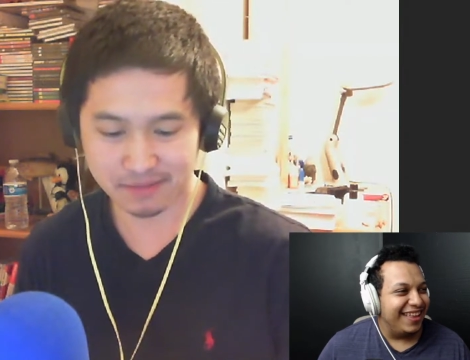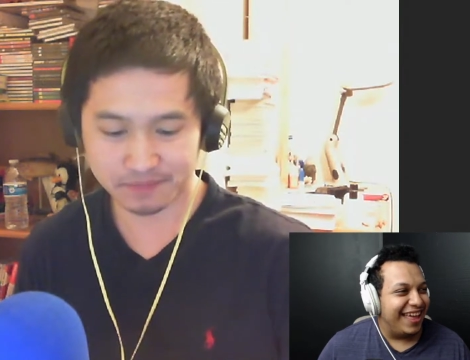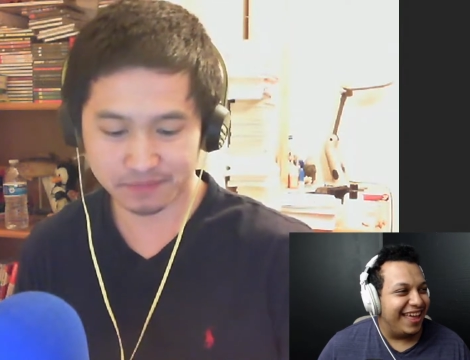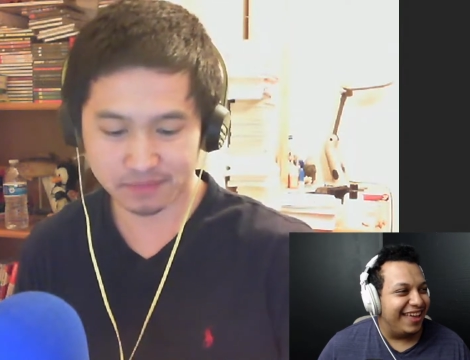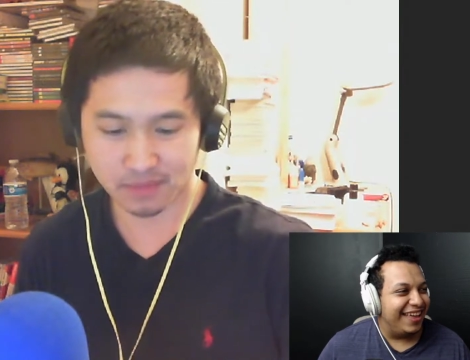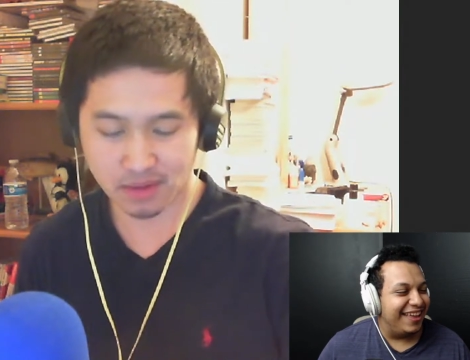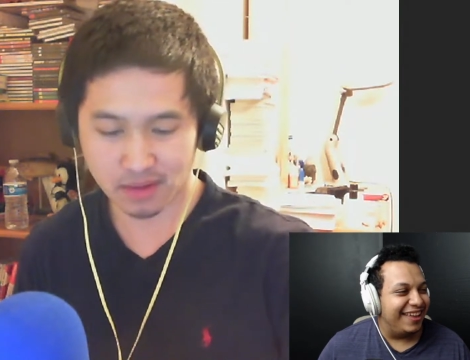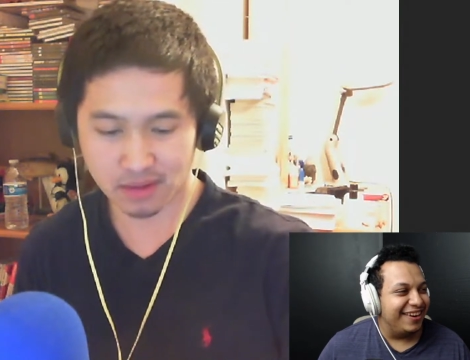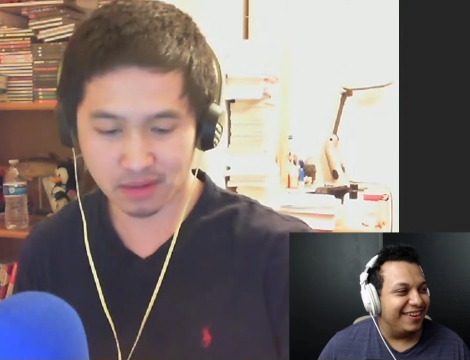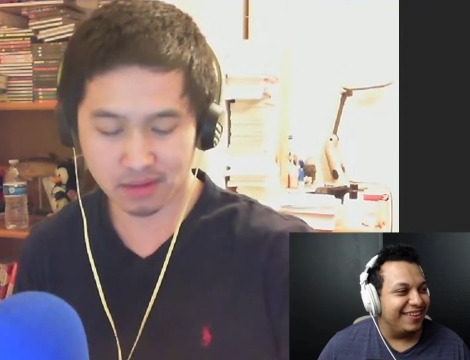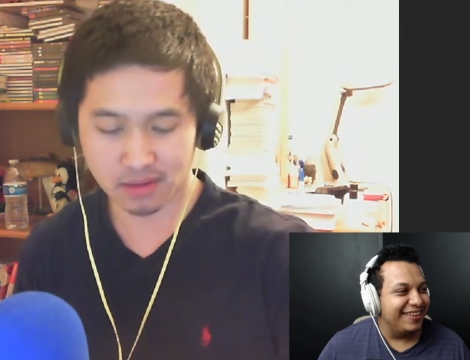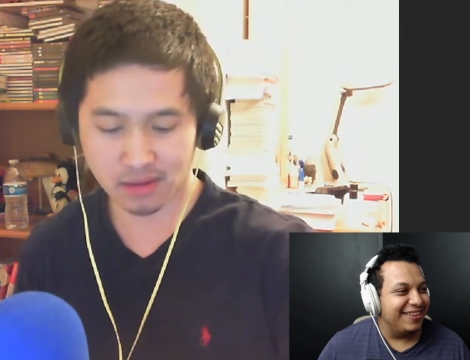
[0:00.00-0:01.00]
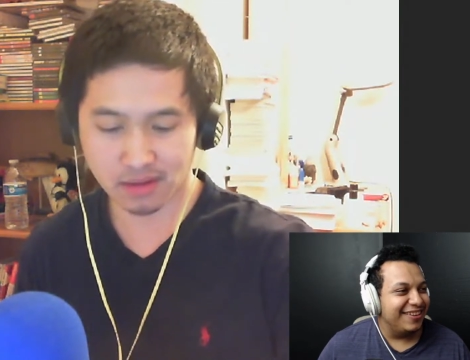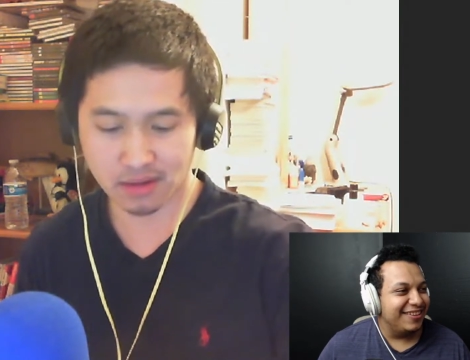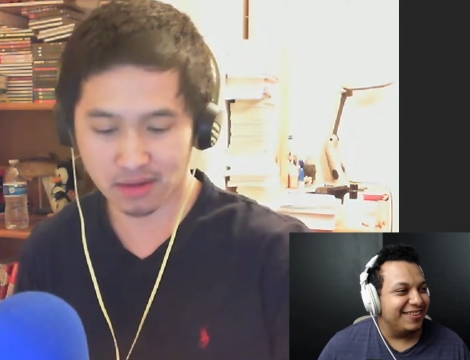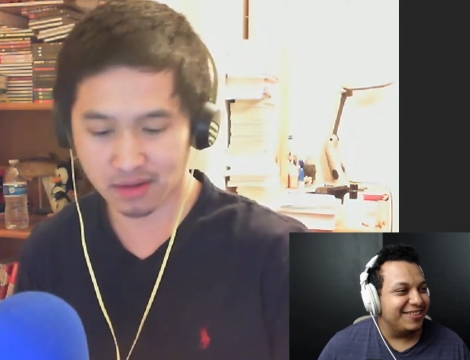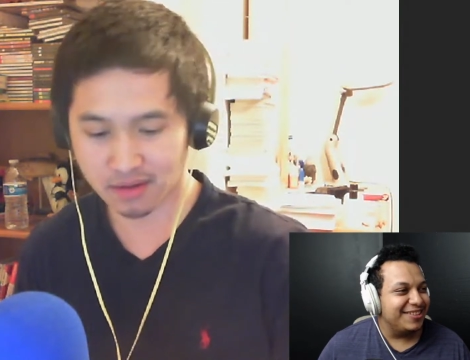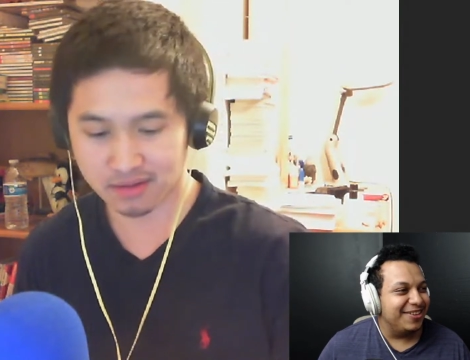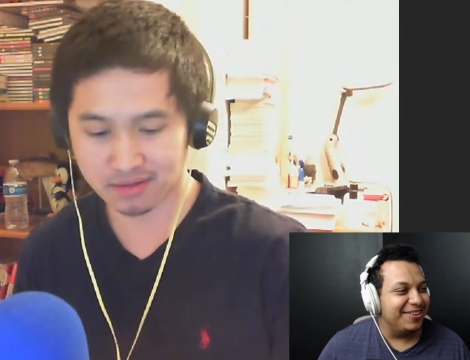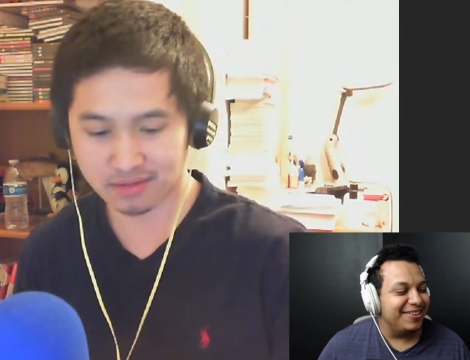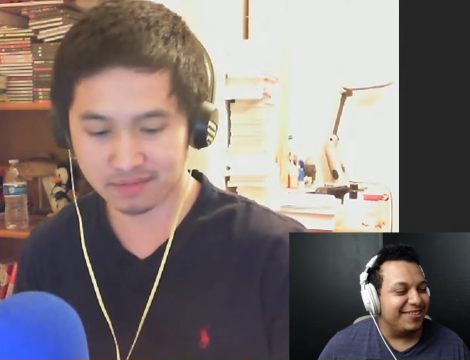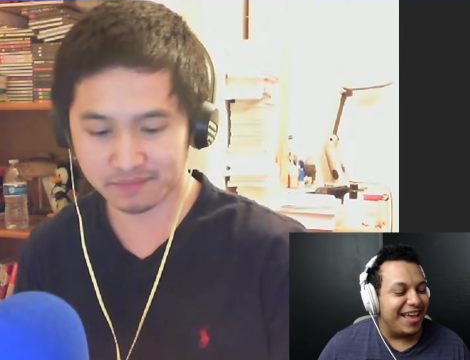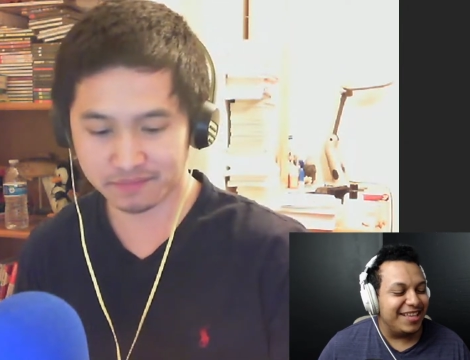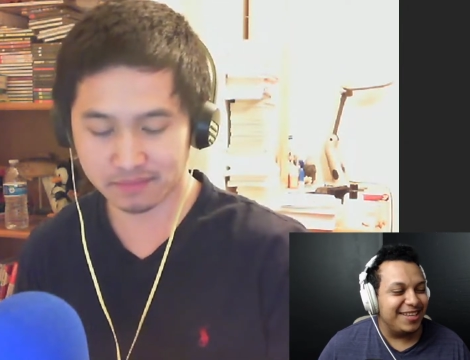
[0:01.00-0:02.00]
Speaker 1: and
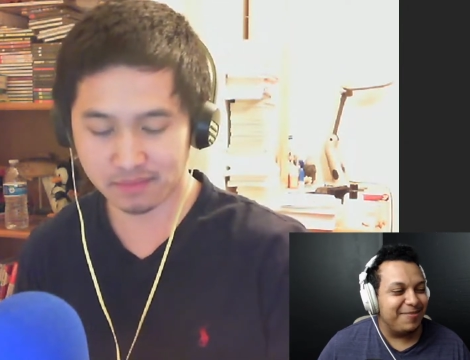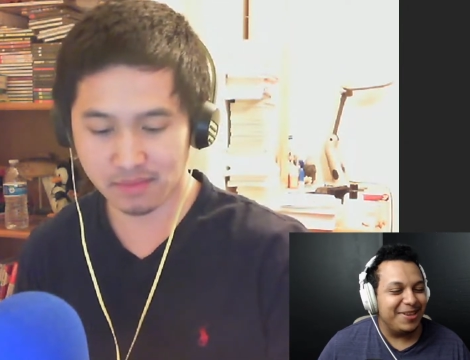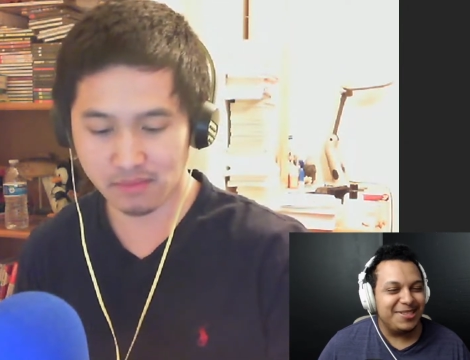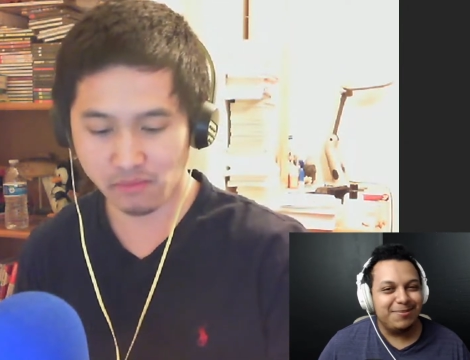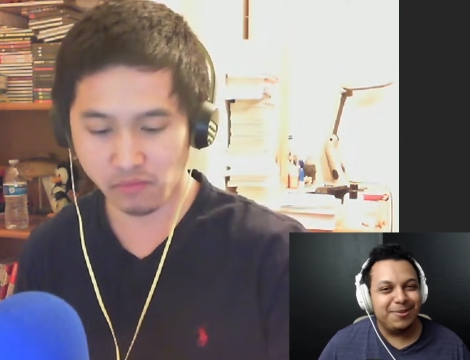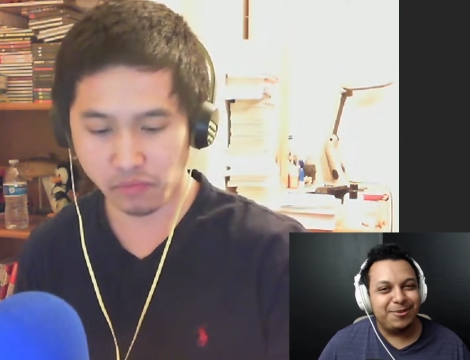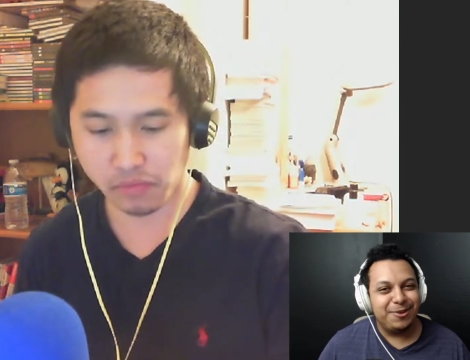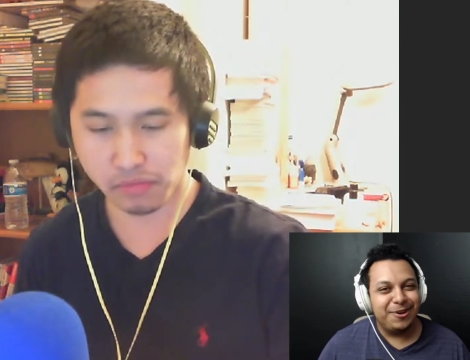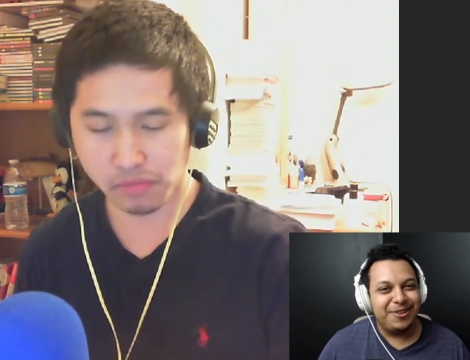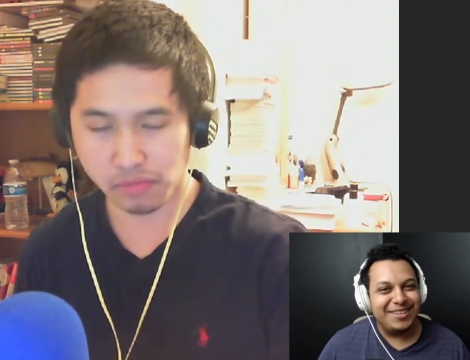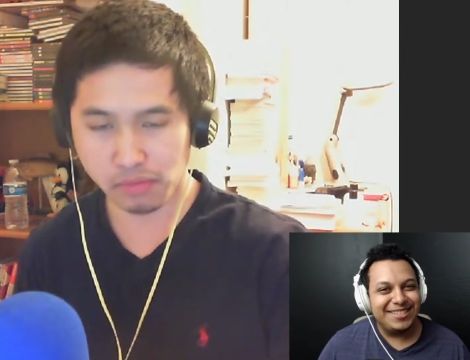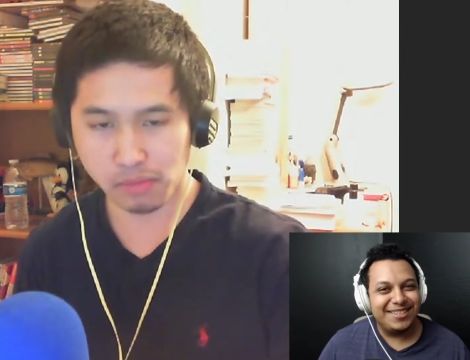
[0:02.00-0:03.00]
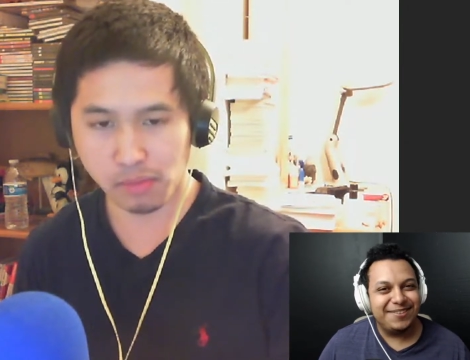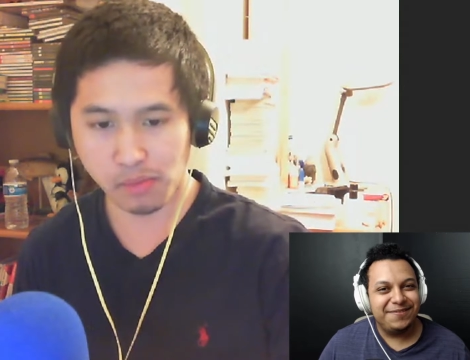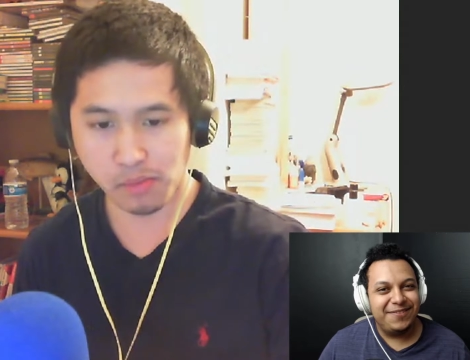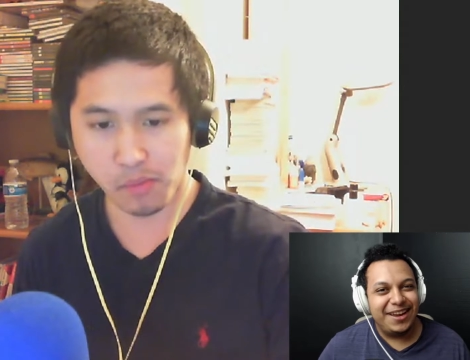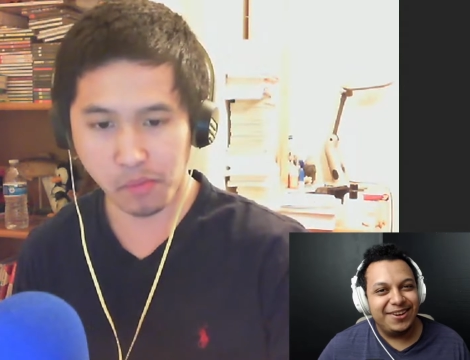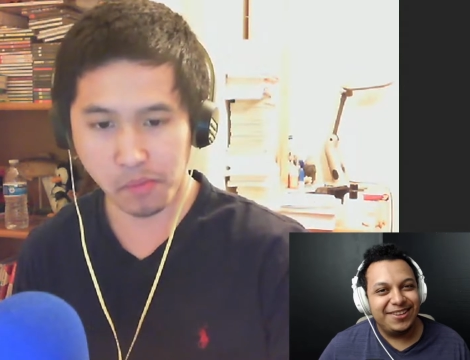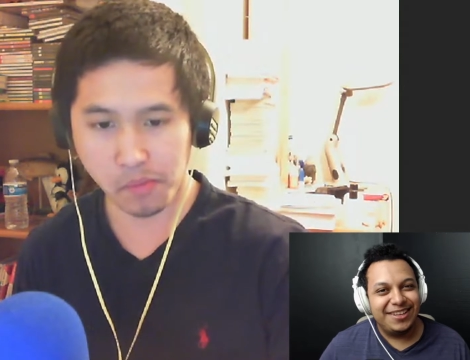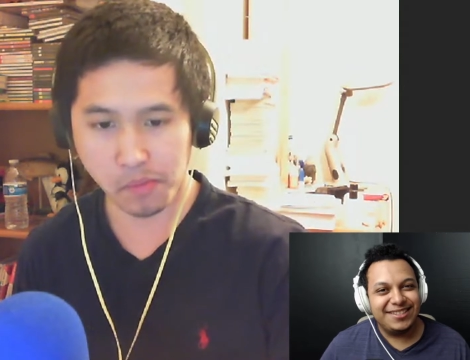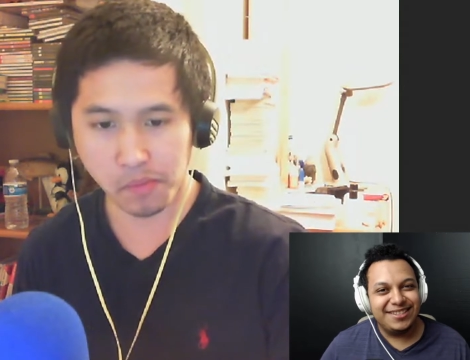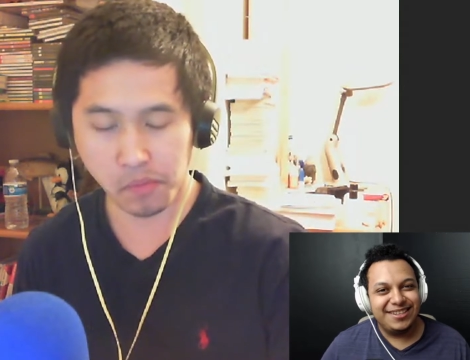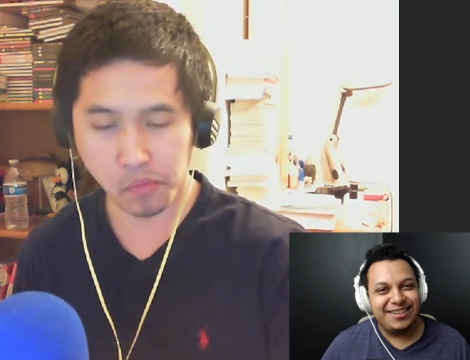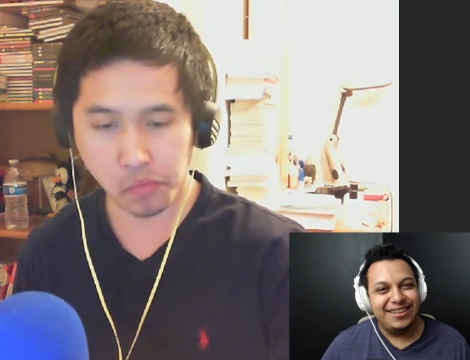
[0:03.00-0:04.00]
so as I mentioned before, this is the final
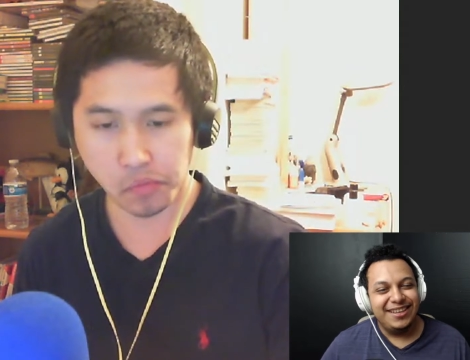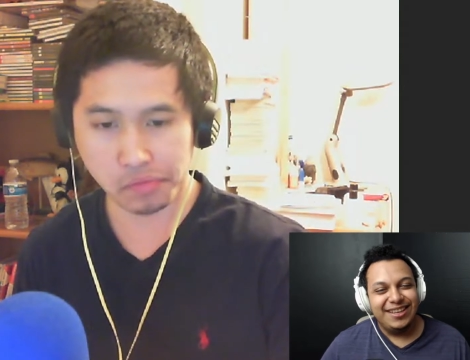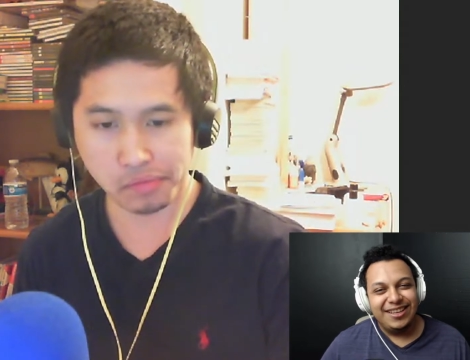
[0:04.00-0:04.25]
lesson.